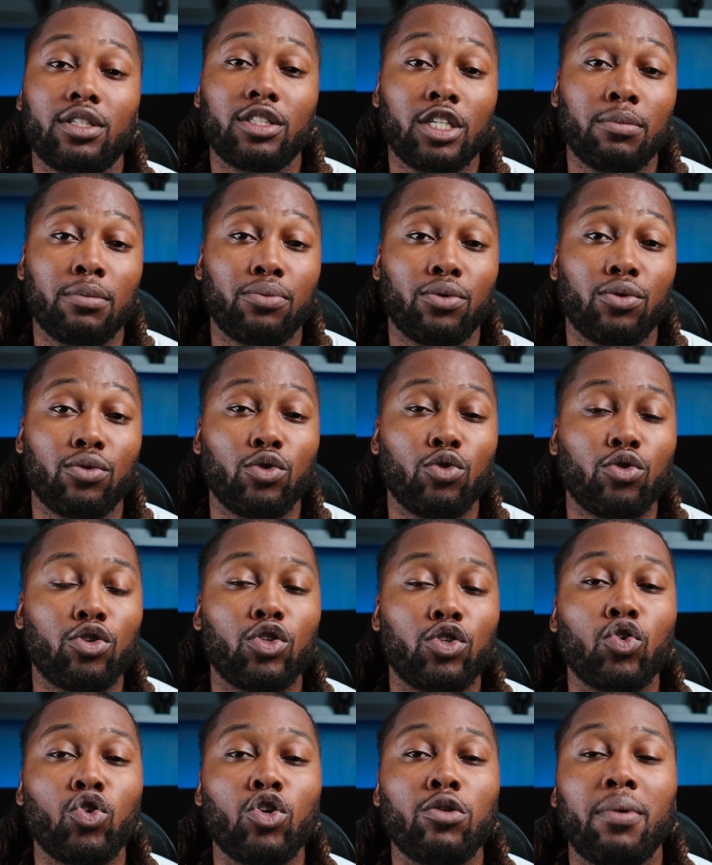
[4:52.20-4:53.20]
simple. You
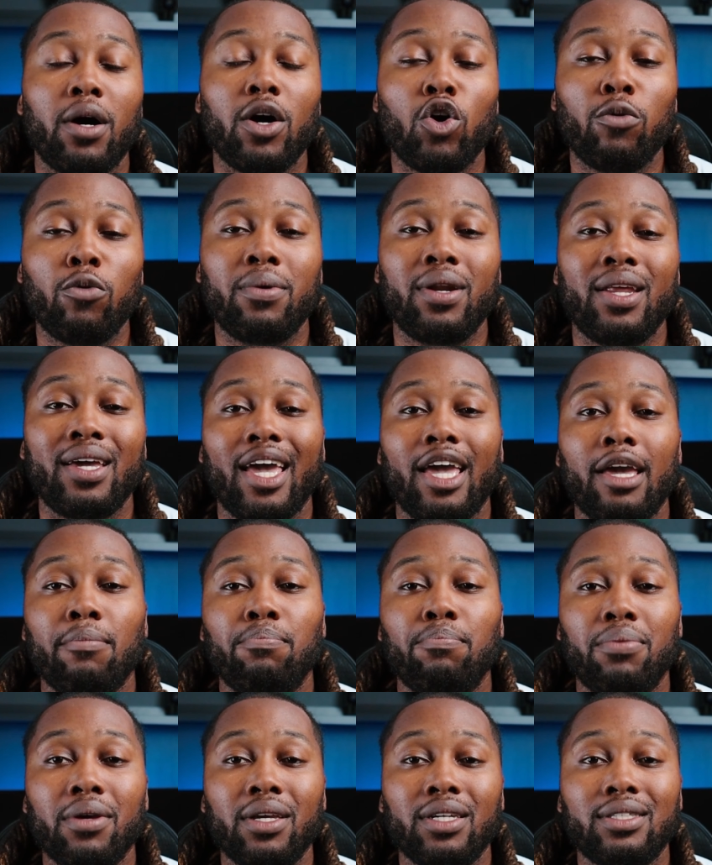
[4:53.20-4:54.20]
can do it by opening a
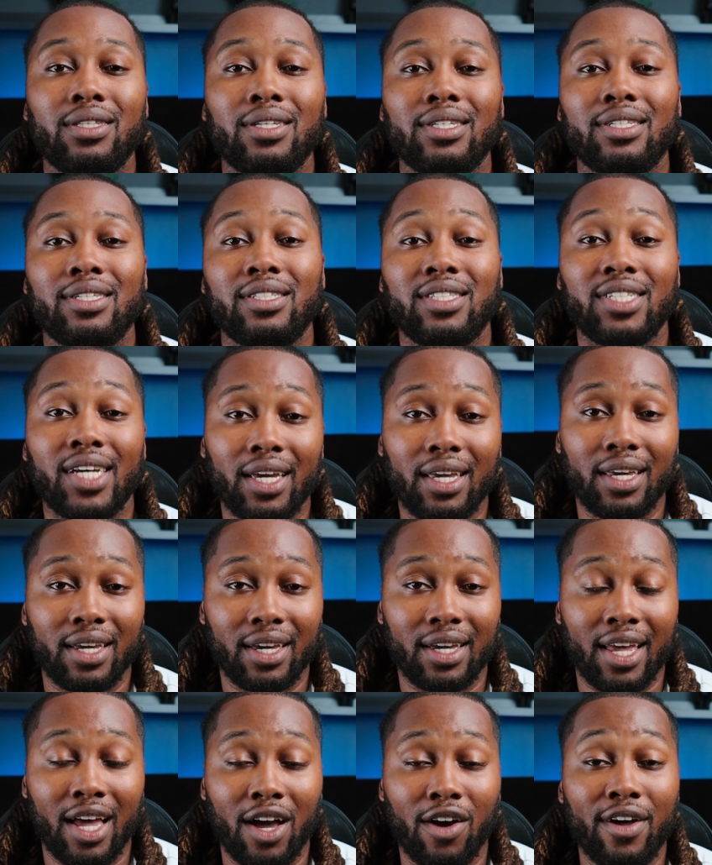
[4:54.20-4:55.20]
business checking
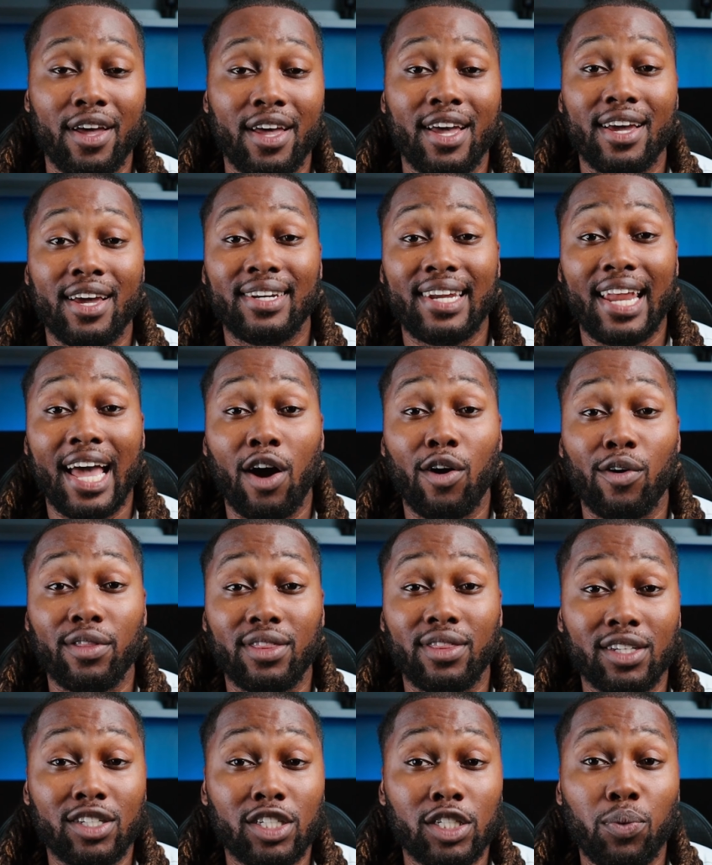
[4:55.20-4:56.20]
account. Now,
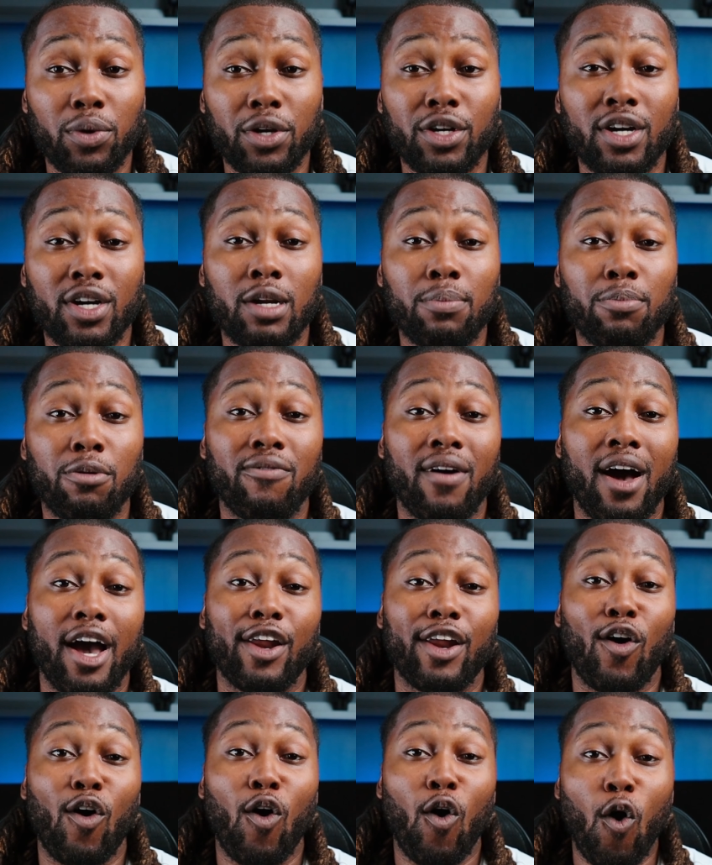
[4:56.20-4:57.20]
this is where you're going to
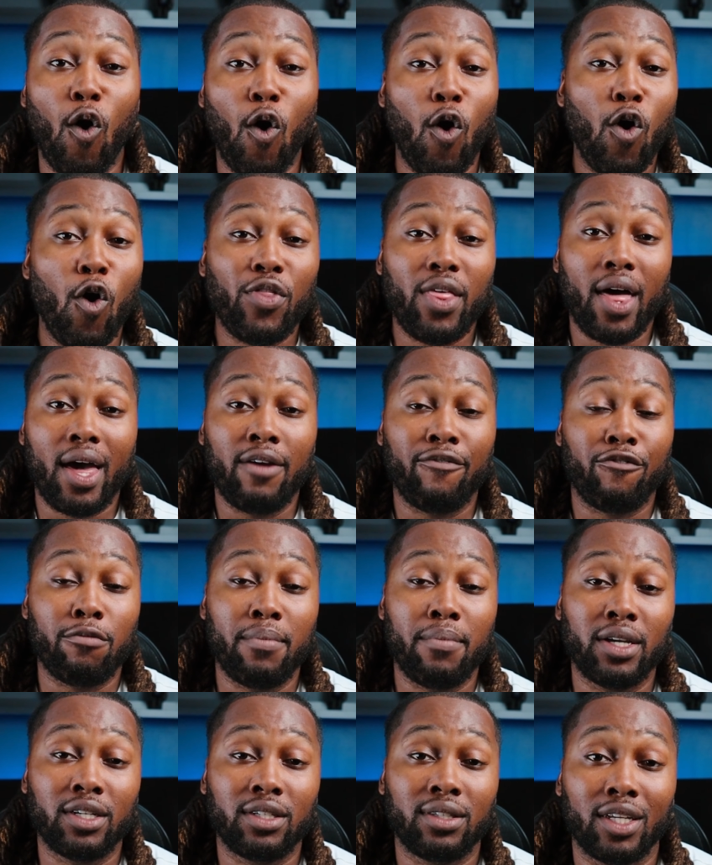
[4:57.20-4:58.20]
provide all that
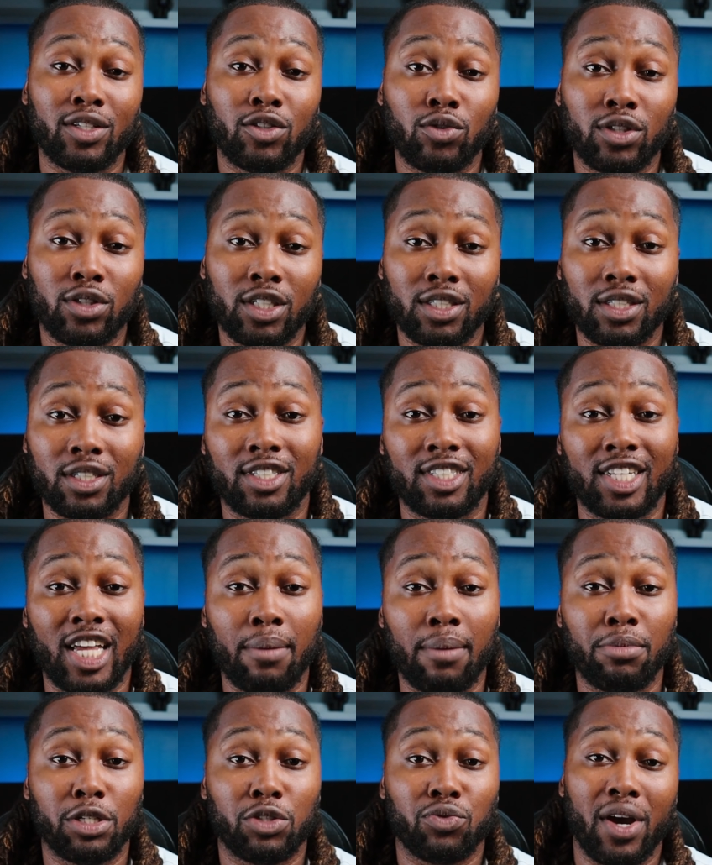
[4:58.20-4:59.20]
information that you just
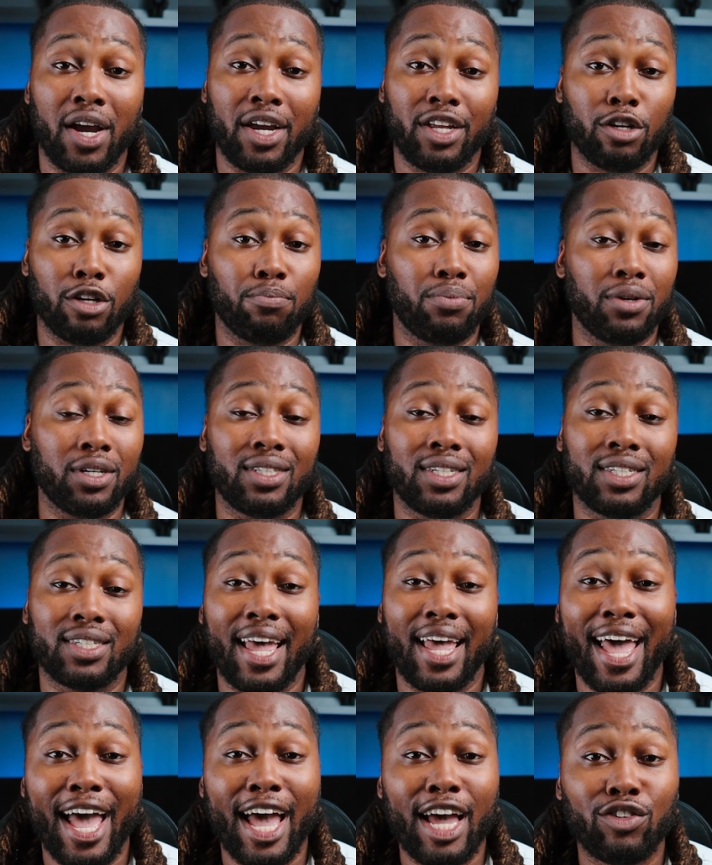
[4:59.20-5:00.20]
established, right? Your business
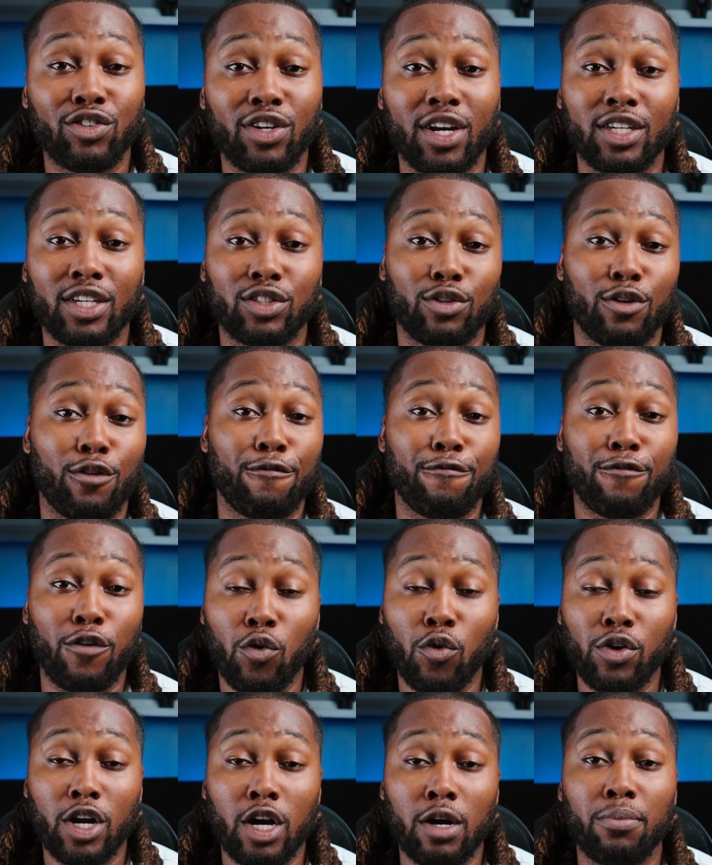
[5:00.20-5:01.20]
address, your
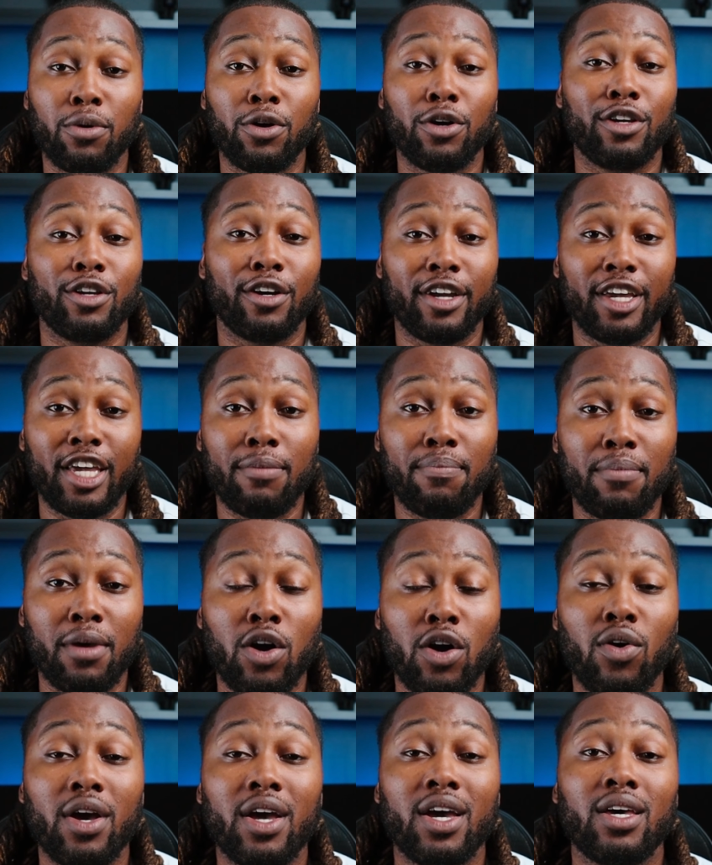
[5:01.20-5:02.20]
phone number, your
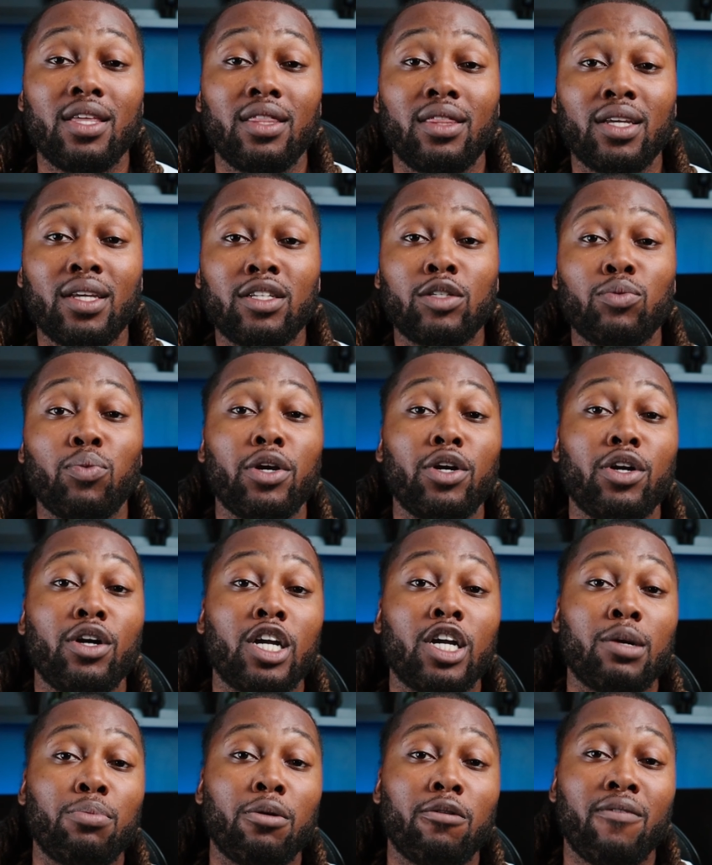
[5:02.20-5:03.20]
email. This is where you're
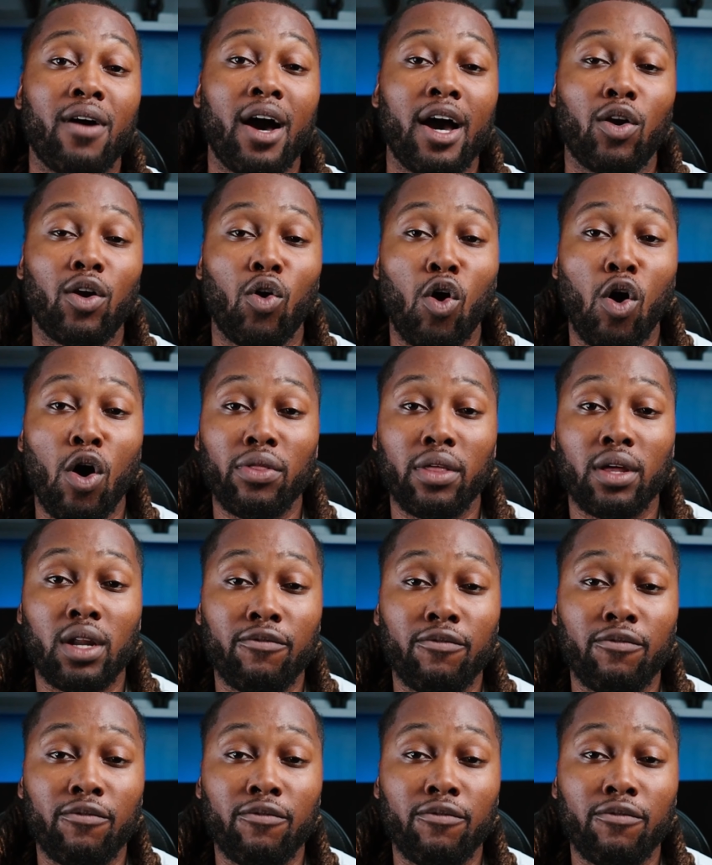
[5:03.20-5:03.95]
going to provide all that